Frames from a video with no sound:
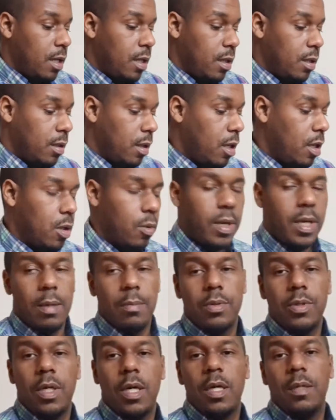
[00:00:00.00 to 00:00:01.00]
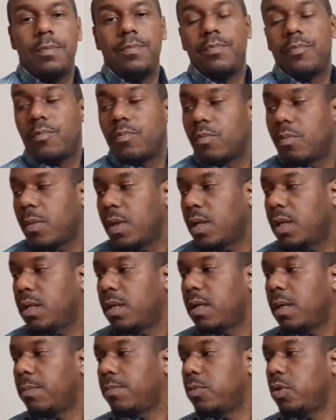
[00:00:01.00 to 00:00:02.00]
Oh wait, I'm sorry.
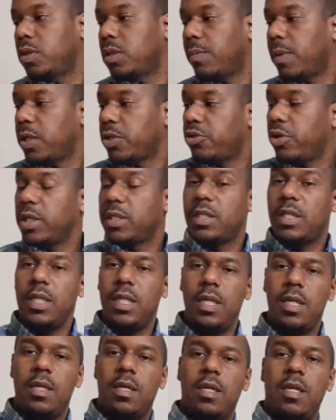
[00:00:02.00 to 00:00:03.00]
I'm using my trusty